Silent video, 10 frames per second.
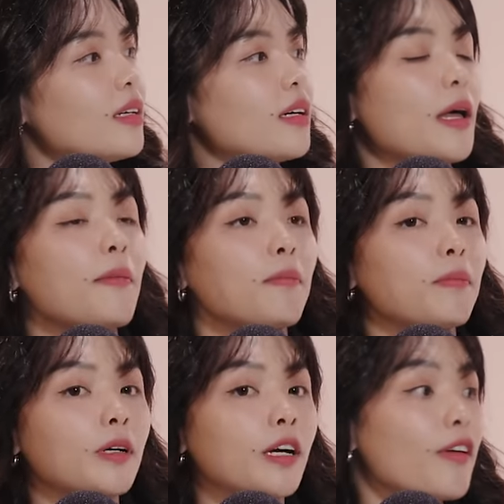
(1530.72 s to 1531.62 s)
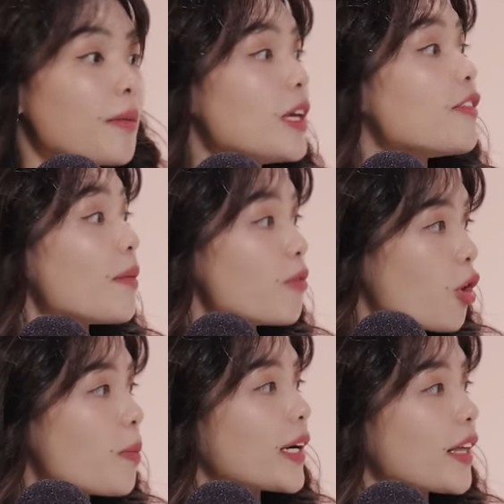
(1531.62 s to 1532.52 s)
Yeah, and correct me if I'm
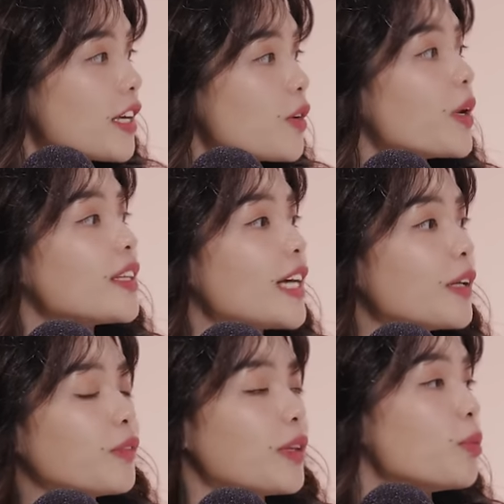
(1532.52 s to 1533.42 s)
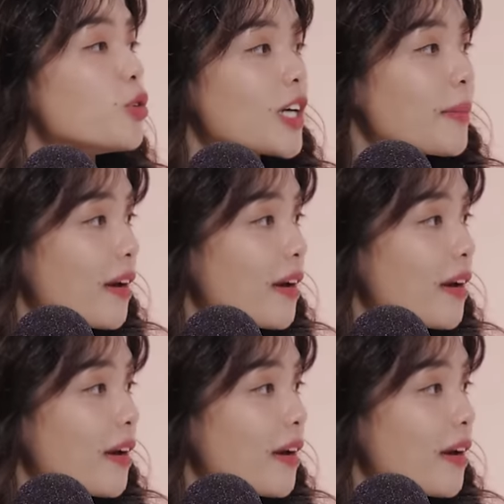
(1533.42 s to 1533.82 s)
wrong, but I think we are done with the push-up